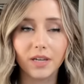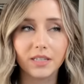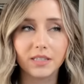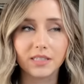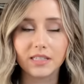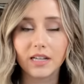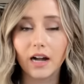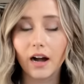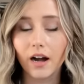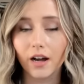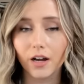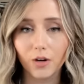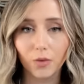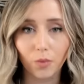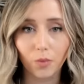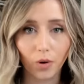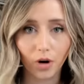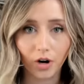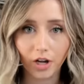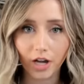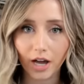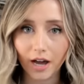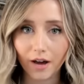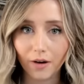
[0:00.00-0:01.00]
it's not going to
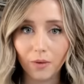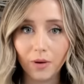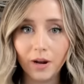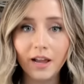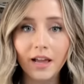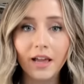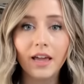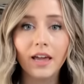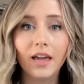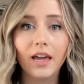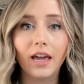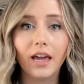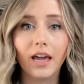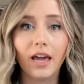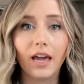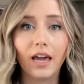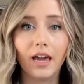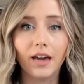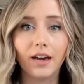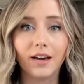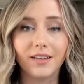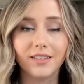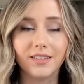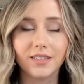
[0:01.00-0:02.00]
work out
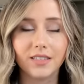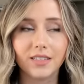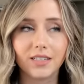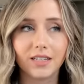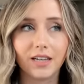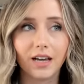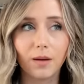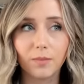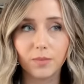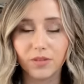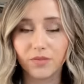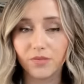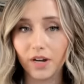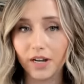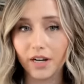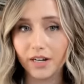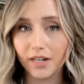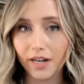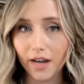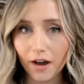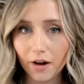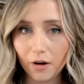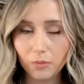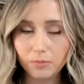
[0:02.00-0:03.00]
and come to
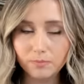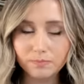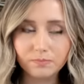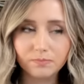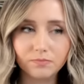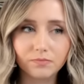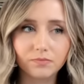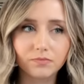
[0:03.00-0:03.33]
find out